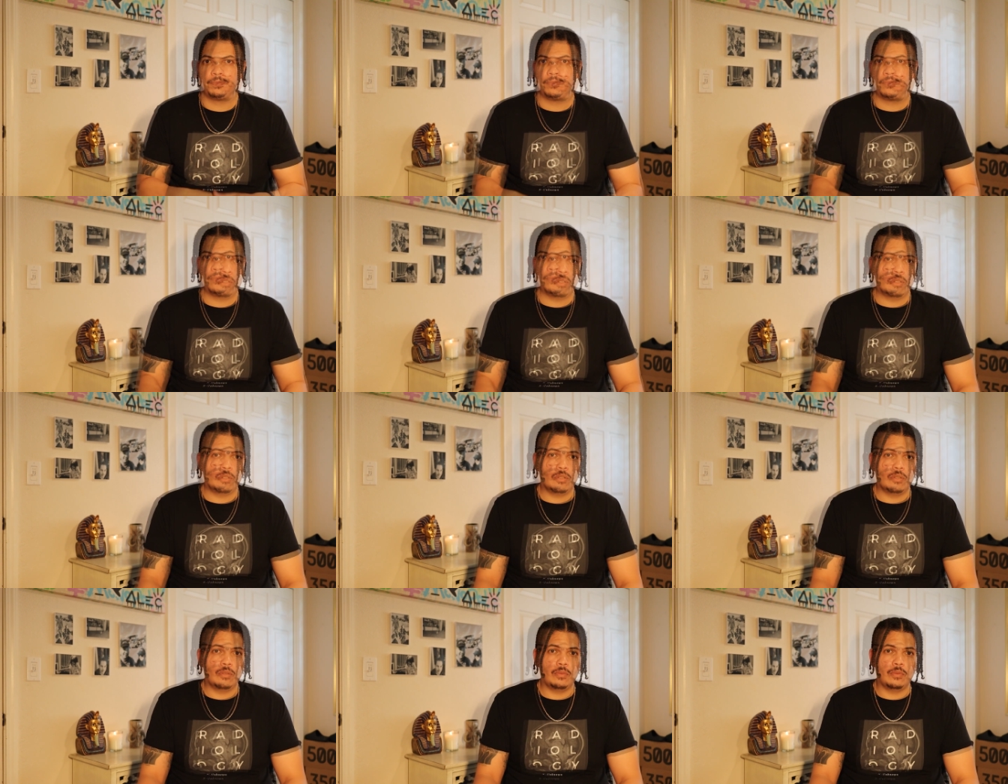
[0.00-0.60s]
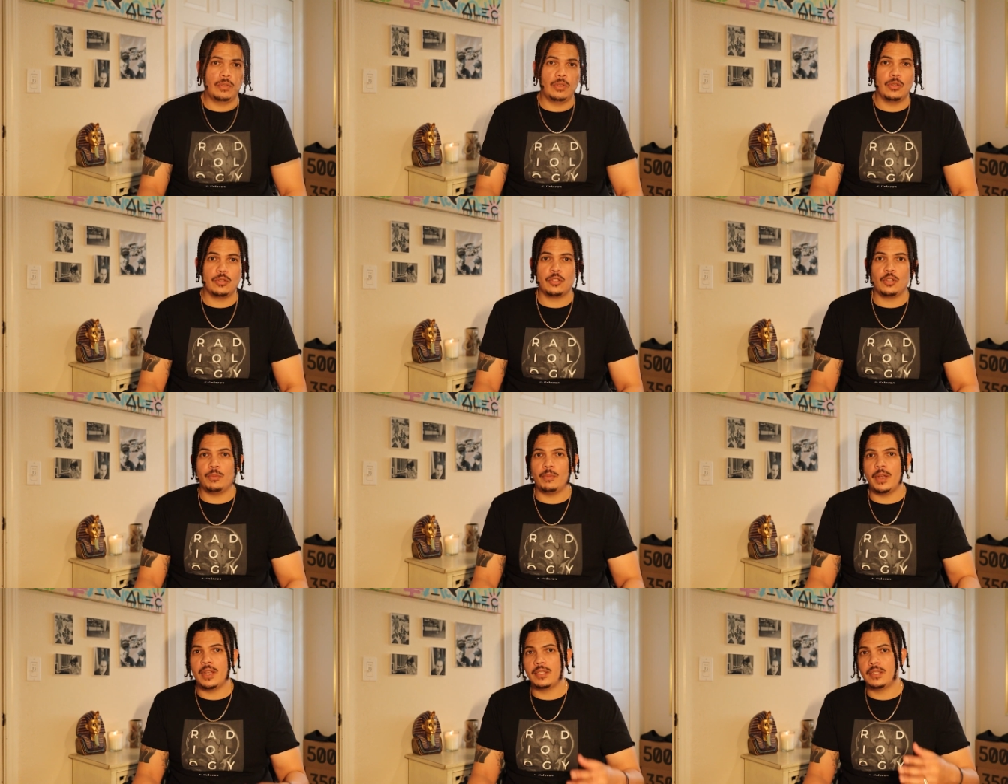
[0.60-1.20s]
So those
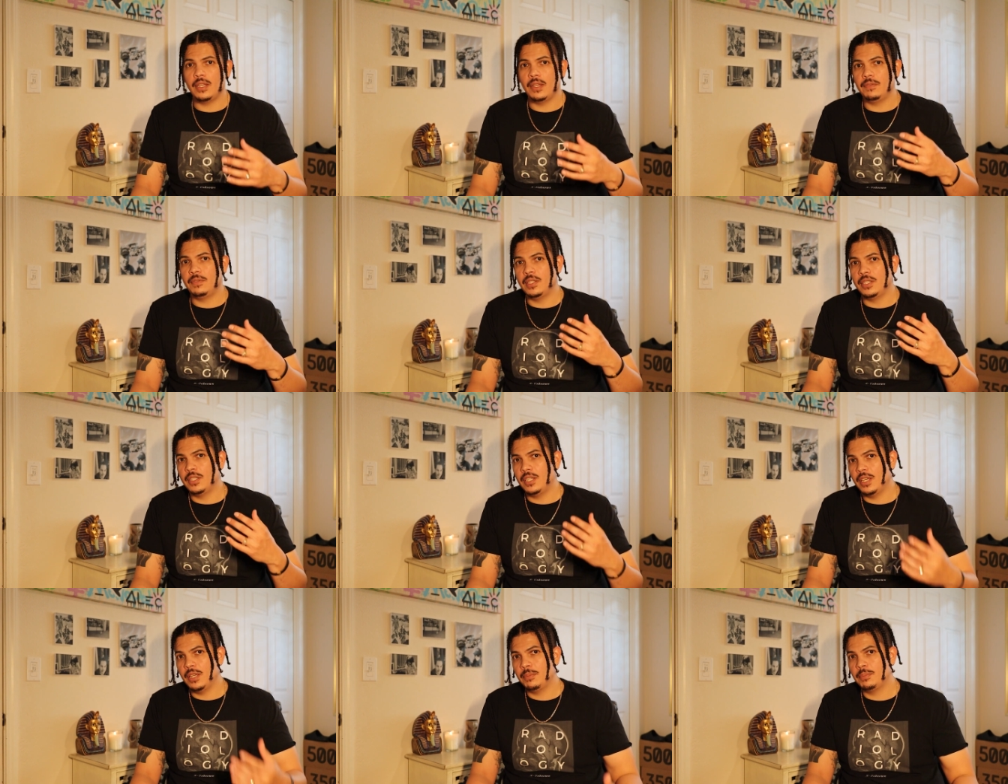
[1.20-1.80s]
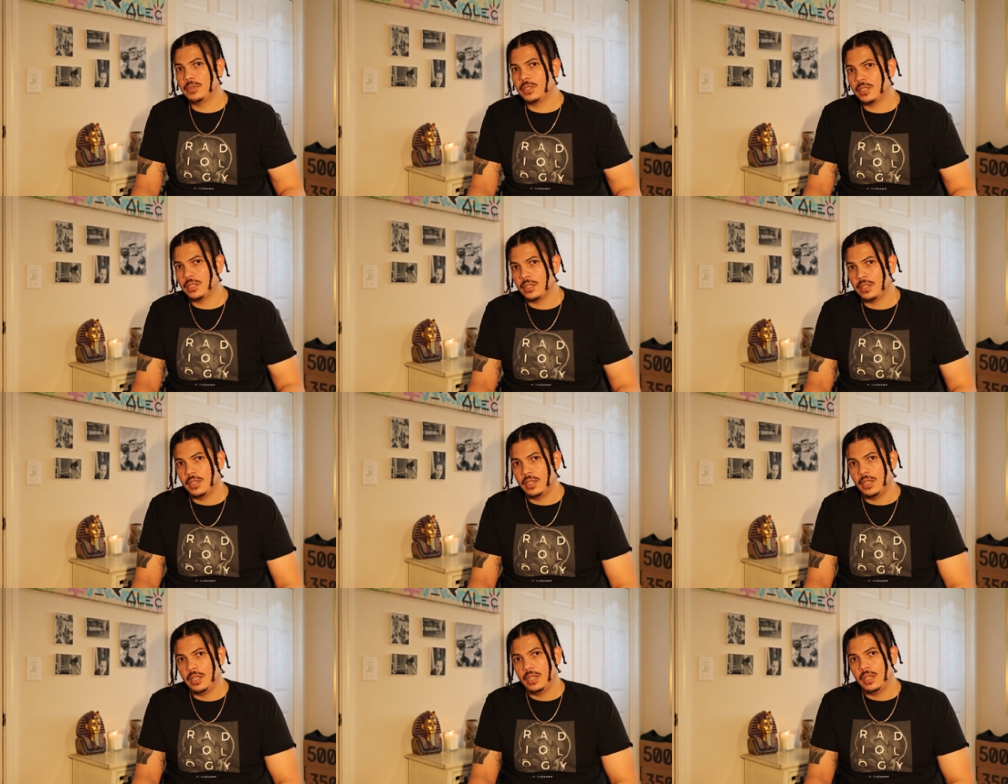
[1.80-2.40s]
are my safety tips.